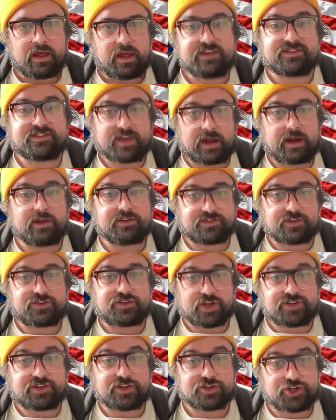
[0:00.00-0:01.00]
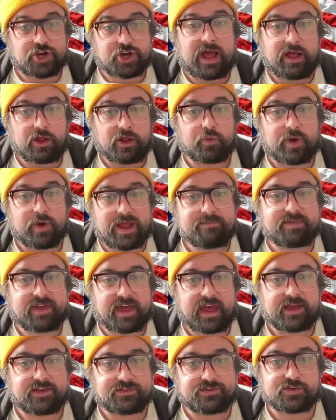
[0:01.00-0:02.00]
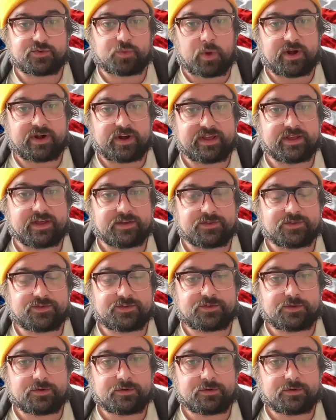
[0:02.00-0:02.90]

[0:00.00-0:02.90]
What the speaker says: Is that it's a child rape case? Is what it is.